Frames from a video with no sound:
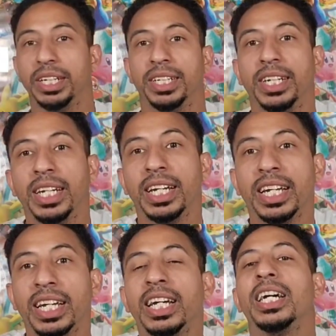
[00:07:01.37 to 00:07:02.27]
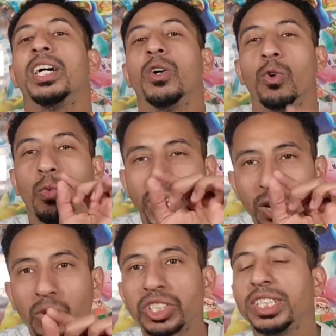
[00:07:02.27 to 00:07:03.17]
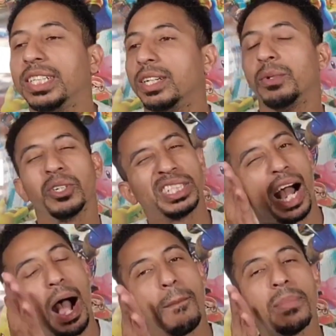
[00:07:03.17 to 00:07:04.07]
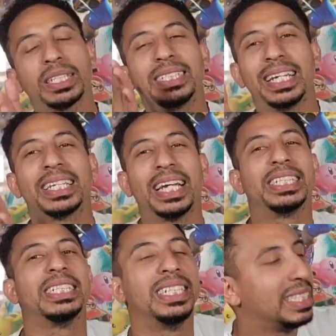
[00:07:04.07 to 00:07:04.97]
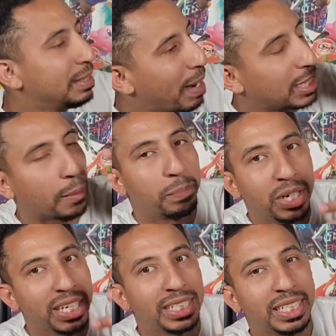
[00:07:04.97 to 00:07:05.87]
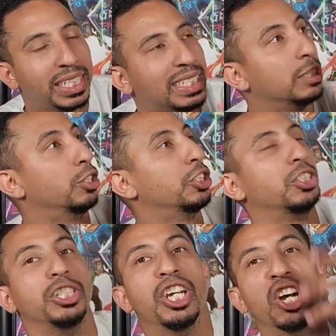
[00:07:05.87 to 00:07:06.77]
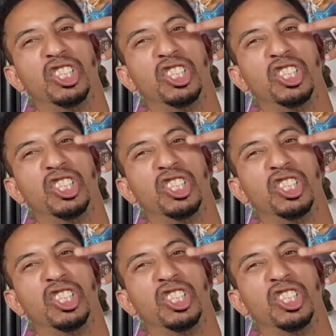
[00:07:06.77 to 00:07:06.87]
did. We gonna see. We gonna see how much dedication Disney about to put into this Disney